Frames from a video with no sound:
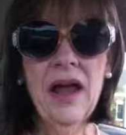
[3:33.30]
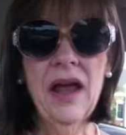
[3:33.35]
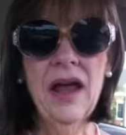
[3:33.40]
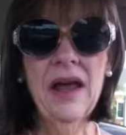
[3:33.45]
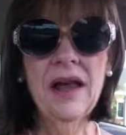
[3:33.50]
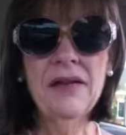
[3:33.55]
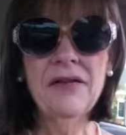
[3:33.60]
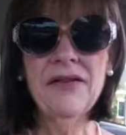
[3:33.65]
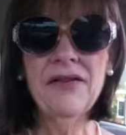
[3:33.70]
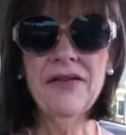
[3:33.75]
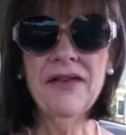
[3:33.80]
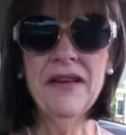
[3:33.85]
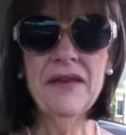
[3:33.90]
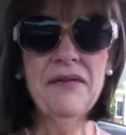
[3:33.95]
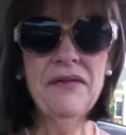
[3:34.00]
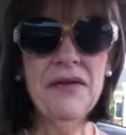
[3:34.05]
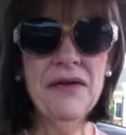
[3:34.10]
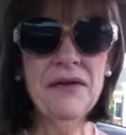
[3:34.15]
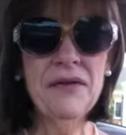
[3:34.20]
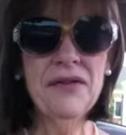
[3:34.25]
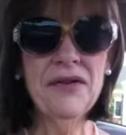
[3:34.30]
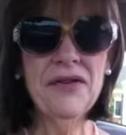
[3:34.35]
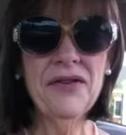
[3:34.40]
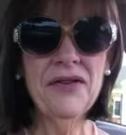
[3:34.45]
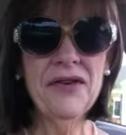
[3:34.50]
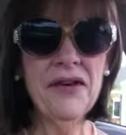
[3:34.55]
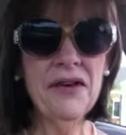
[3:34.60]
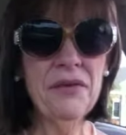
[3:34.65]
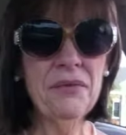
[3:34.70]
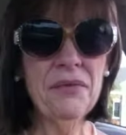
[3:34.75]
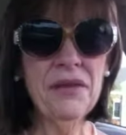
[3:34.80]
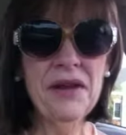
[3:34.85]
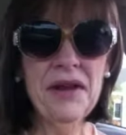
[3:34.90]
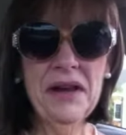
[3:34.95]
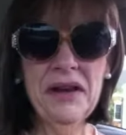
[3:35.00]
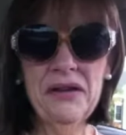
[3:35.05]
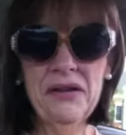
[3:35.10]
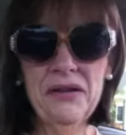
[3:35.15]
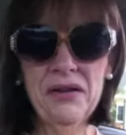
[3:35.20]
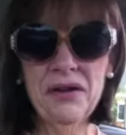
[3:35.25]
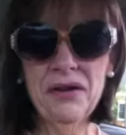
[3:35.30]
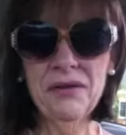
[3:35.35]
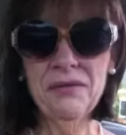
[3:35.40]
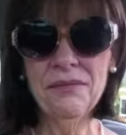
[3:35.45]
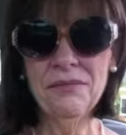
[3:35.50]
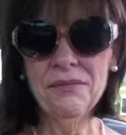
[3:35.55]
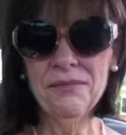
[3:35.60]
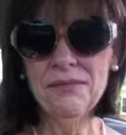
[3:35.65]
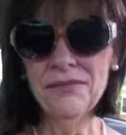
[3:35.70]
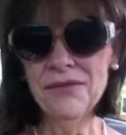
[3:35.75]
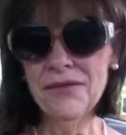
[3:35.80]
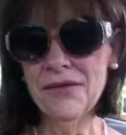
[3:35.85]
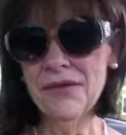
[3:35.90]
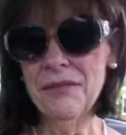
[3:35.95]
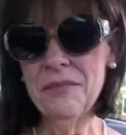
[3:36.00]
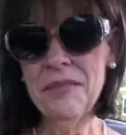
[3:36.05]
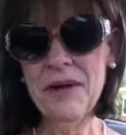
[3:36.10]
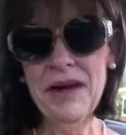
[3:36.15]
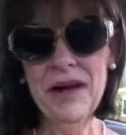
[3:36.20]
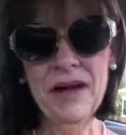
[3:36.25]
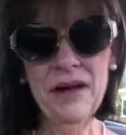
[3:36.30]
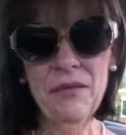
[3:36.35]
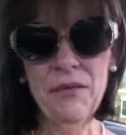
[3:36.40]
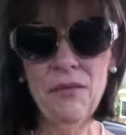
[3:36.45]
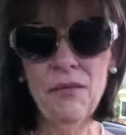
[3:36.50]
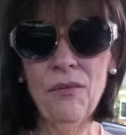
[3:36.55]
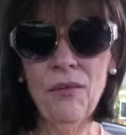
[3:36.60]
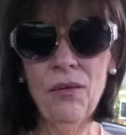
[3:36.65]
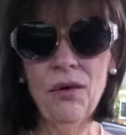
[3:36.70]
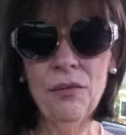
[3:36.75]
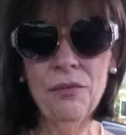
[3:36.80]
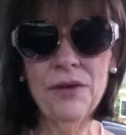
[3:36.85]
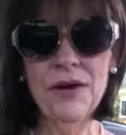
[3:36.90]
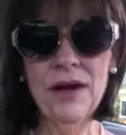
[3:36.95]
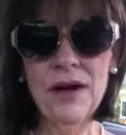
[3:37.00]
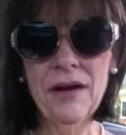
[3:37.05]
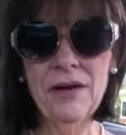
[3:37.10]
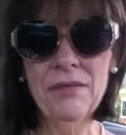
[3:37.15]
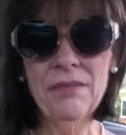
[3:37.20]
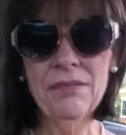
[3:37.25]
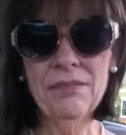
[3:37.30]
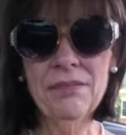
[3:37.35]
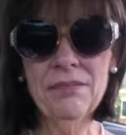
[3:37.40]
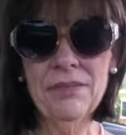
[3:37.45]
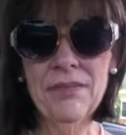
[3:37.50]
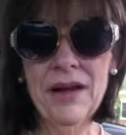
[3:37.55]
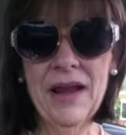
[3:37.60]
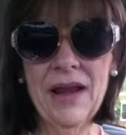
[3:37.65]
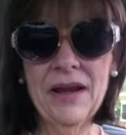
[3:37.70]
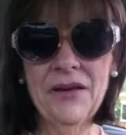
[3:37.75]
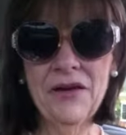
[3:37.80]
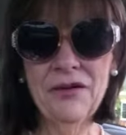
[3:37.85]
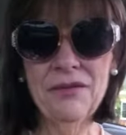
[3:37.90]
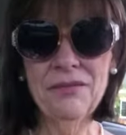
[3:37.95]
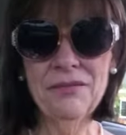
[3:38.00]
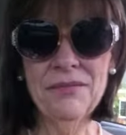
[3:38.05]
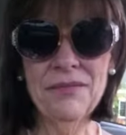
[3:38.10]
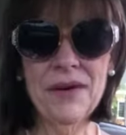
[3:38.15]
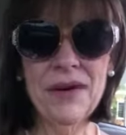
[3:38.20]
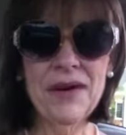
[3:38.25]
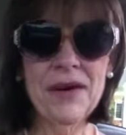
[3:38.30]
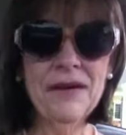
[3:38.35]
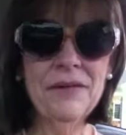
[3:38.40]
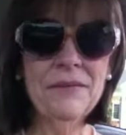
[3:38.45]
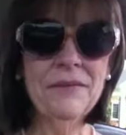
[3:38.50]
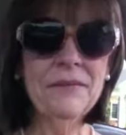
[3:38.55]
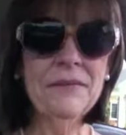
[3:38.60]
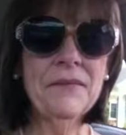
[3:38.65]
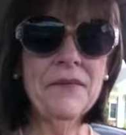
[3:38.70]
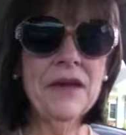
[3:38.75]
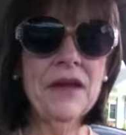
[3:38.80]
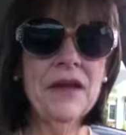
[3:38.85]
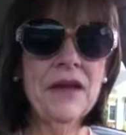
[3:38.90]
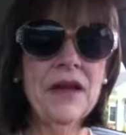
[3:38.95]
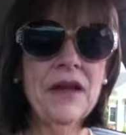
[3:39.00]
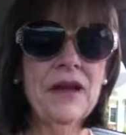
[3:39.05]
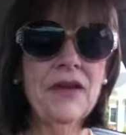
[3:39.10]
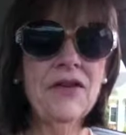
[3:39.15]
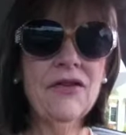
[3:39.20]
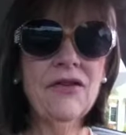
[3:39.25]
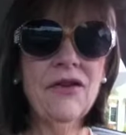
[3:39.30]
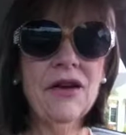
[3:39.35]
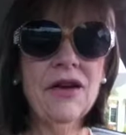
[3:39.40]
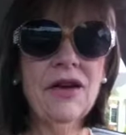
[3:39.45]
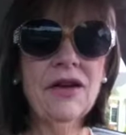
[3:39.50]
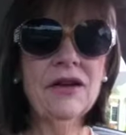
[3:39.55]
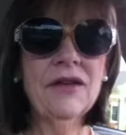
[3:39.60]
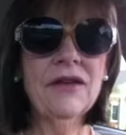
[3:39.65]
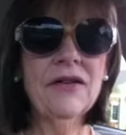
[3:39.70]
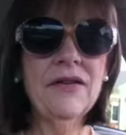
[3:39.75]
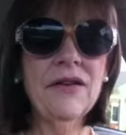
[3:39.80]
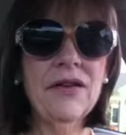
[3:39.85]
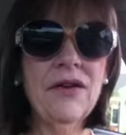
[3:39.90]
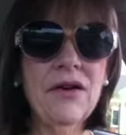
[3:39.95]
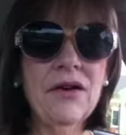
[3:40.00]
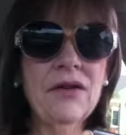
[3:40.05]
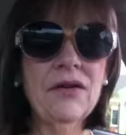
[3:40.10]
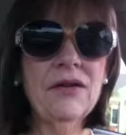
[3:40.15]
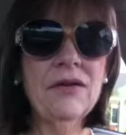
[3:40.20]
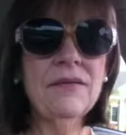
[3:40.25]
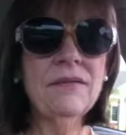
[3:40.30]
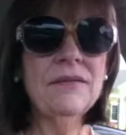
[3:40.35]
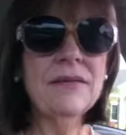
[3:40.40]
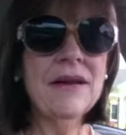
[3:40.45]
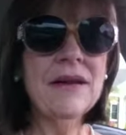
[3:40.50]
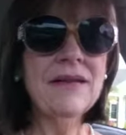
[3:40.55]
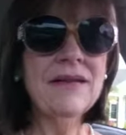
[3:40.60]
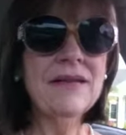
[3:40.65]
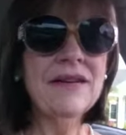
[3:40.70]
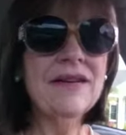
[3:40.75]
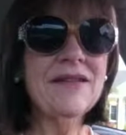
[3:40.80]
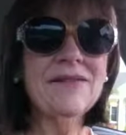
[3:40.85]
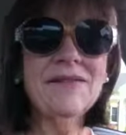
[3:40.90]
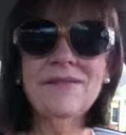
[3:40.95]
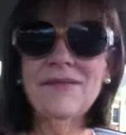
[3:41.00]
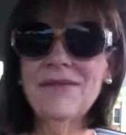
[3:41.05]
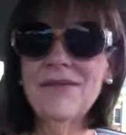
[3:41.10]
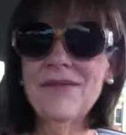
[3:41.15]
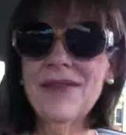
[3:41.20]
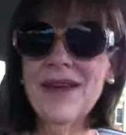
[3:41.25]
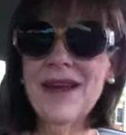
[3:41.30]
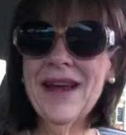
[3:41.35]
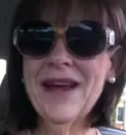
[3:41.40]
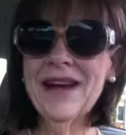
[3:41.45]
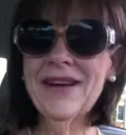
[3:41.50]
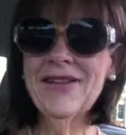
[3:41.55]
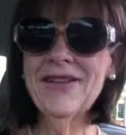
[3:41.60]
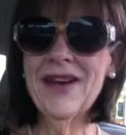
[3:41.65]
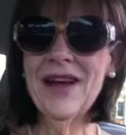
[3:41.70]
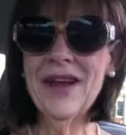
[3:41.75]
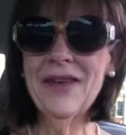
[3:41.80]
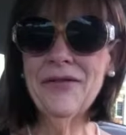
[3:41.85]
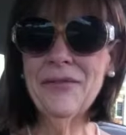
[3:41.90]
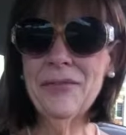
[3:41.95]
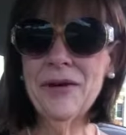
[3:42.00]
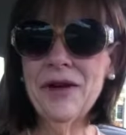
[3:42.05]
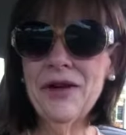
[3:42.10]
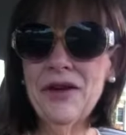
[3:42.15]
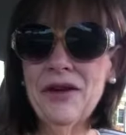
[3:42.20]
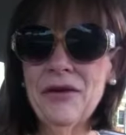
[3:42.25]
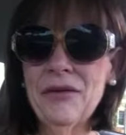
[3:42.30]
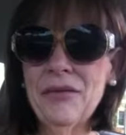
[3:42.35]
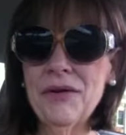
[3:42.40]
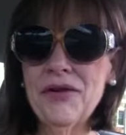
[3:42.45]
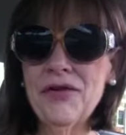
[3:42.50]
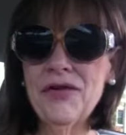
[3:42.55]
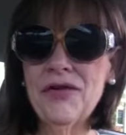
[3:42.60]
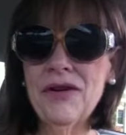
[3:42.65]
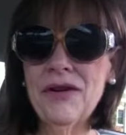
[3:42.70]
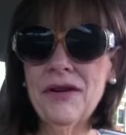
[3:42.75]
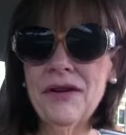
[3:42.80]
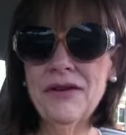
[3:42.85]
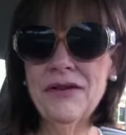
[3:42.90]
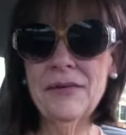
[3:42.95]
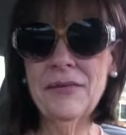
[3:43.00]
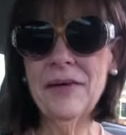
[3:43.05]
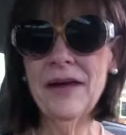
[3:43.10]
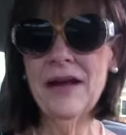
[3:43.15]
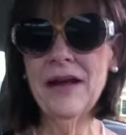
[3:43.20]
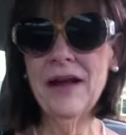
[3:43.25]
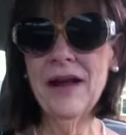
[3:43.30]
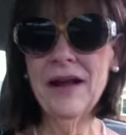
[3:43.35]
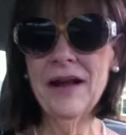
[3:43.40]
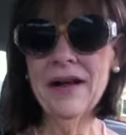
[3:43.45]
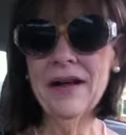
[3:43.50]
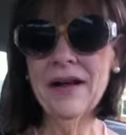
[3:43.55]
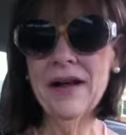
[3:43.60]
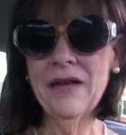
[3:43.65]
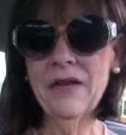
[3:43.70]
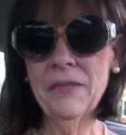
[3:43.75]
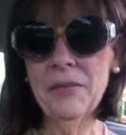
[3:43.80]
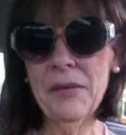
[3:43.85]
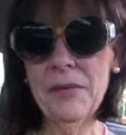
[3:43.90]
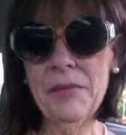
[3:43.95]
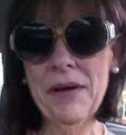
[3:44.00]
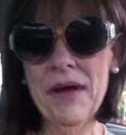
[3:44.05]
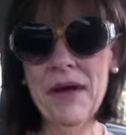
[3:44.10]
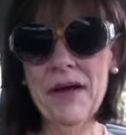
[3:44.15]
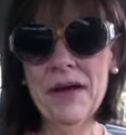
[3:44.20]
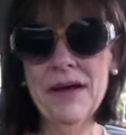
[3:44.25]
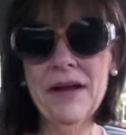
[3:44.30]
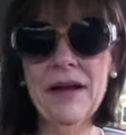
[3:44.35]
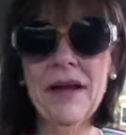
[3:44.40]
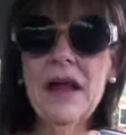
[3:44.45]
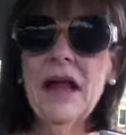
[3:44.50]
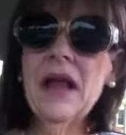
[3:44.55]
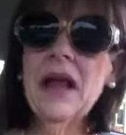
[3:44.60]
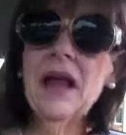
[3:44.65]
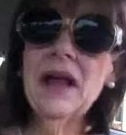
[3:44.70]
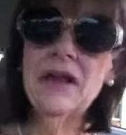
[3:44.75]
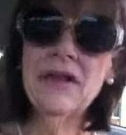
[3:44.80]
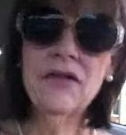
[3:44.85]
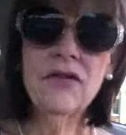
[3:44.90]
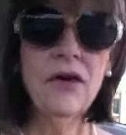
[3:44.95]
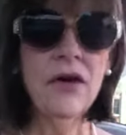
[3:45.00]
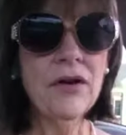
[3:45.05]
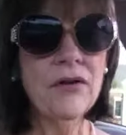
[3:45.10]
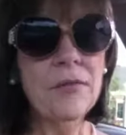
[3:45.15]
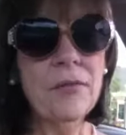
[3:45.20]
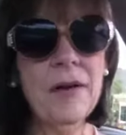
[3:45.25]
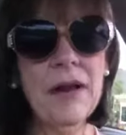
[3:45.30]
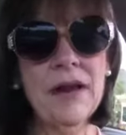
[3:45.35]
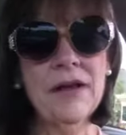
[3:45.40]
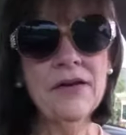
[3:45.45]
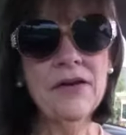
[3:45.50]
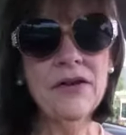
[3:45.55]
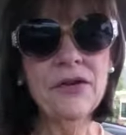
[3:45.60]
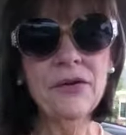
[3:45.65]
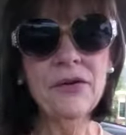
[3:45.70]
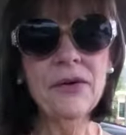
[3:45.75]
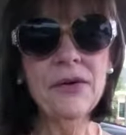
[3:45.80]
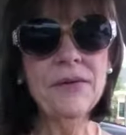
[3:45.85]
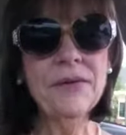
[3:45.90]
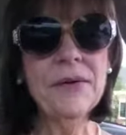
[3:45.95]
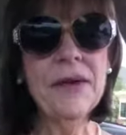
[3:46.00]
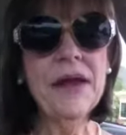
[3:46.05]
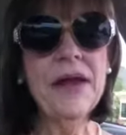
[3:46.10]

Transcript: And seafood is not really good to me, warmed up later, you know. So I looked at the girl. I said, got a child's menu? And she looked at me like I'd lost my mind. So I explained to her.